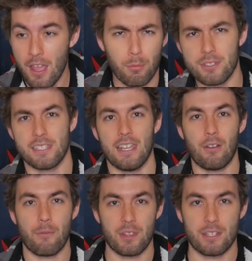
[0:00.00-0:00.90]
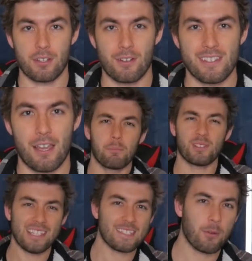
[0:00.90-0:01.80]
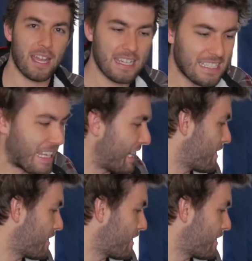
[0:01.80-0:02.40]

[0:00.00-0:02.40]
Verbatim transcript: but we'll see how everything turns out. But let's go ahead and get